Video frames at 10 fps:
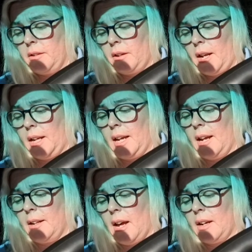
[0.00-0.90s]
And
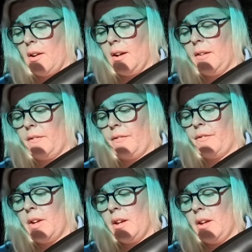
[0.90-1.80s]
again, that kind of
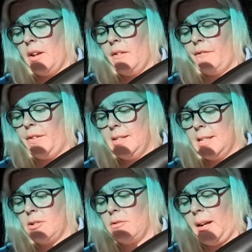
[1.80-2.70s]

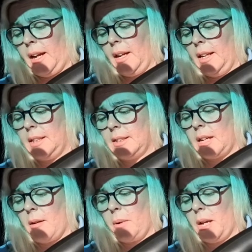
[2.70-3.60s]
physical healing is
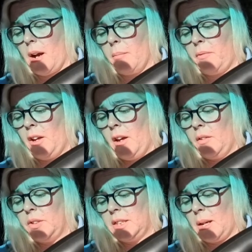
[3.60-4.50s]
coming up.
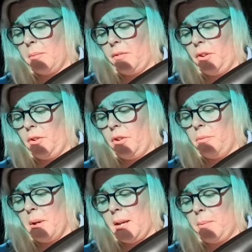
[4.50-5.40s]
For some of you,
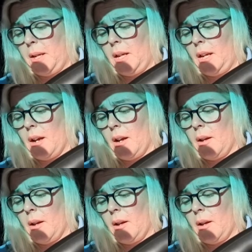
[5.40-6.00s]
you may be